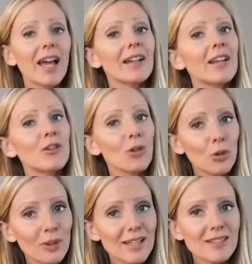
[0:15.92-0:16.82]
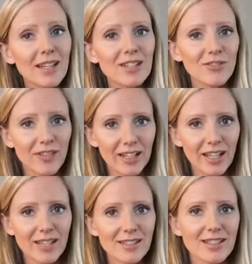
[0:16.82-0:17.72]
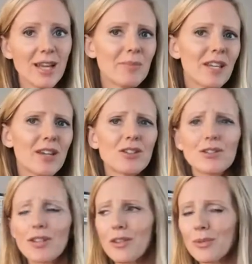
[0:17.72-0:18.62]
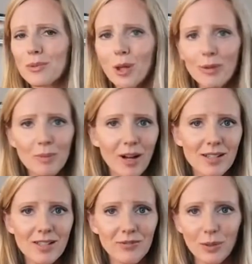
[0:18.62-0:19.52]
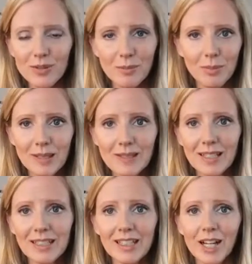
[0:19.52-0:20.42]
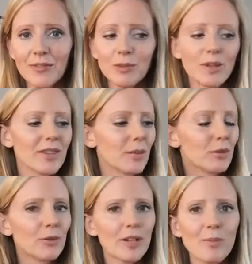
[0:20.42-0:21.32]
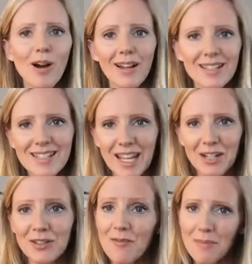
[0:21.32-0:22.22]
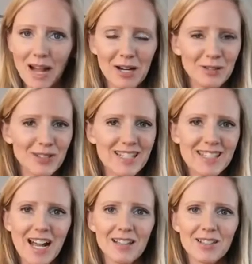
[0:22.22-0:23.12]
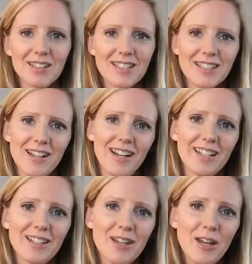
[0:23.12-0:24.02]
And I know what it's like to fight against the temptation to throw a box of frozen pizza in the oven with a pre-bought container of macaroni salad on the side.